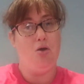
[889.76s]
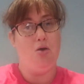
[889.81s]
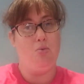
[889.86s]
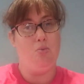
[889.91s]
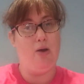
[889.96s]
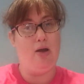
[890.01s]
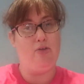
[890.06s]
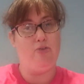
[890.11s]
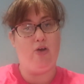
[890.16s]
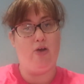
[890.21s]

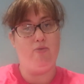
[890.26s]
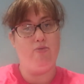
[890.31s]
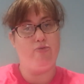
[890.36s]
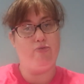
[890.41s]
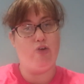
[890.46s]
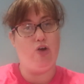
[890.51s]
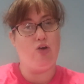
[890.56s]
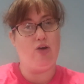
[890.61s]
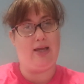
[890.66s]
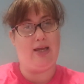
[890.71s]
Whereas on
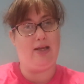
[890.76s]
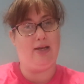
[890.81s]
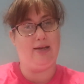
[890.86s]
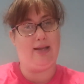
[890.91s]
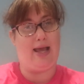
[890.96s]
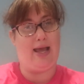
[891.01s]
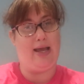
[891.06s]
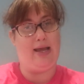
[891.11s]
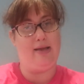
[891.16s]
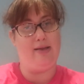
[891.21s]
vlogging
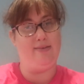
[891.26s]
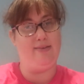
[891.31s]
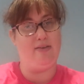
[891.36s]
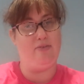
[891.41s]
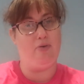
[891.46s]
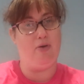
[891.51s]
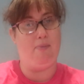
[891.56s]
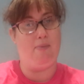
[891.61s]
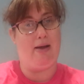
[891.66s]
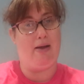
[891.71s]
days,
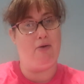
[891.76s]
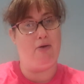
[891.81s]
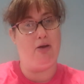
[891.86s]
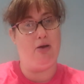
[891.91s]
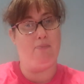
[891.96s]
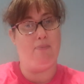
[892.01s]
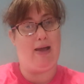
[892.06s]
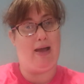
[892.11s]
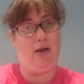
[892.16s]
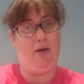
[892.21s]
if I'm out and
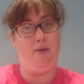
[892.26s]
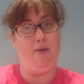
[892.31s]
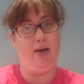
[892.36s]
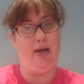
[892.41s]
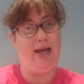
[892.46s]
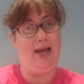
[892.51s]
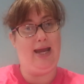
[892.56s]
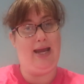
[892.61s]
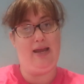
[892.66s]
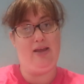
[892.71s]
about,
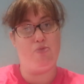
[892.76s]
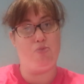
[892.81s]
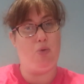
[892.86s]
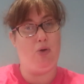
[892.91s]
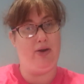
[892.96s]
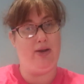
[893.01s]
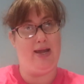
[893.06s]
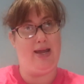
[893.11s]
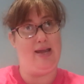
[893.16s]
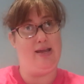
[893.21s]
it is
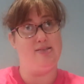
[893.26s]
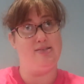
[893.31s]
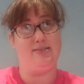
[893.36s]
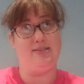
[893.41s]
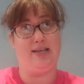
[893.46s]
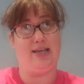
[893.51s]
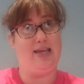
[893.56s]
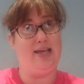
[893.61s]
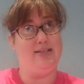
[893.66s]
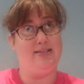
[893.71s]
what it is.
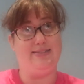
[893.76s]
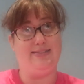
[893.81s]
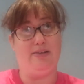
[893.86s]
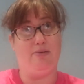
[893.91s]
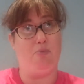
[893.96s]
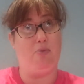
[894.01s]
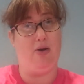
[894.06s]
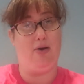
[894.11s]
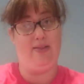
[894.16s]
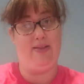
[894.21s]
The kids are
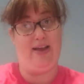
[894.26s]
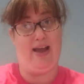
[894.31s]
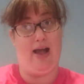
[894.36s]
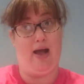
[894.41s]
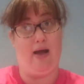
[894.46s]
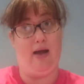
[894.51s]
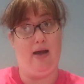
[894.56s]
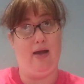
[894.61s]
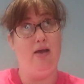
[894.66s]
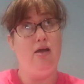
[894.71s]
what they
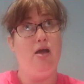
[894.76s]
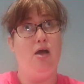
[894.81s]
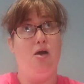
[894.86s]
are.